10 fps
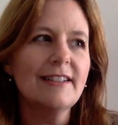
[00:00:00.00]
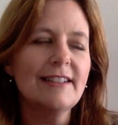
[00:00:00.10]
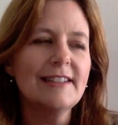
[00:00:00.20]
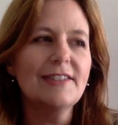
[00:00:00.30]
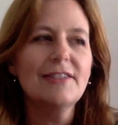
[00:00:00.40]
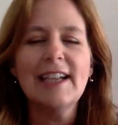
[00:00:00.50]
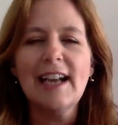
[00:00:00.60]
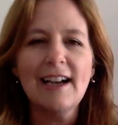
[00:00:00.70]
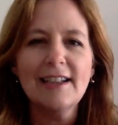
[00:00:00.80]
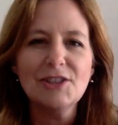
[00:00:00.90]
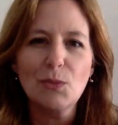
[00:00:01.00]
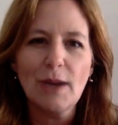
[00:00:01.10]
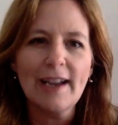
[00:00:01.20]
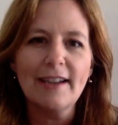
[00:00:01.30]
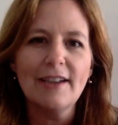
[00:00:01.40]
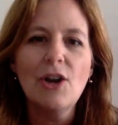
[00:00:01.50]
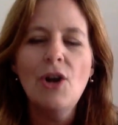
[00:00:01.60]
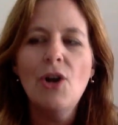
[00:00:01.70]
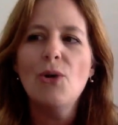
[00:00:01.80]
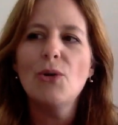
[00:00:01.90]
it's not that hard to wait.
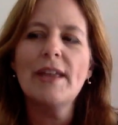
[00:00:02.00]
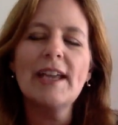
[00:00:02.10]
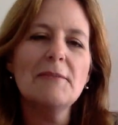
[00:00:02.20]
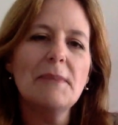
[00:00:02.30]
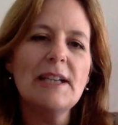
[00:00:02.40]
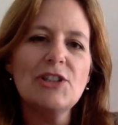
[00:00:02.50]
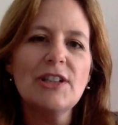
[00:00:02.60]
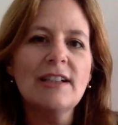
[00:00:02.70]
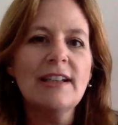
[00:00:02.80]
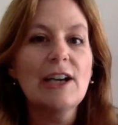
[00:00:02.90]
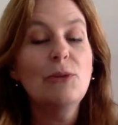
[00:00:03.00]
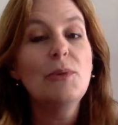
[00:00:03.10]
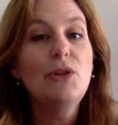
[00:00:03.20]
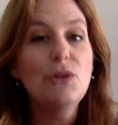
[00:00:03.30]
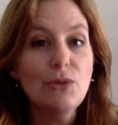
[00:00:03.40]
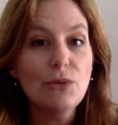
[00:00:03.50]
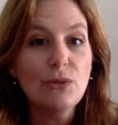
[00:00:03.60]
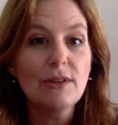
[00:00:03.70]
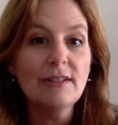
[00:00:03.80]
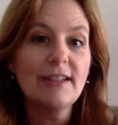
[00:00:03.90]
Or they can pitch in and help you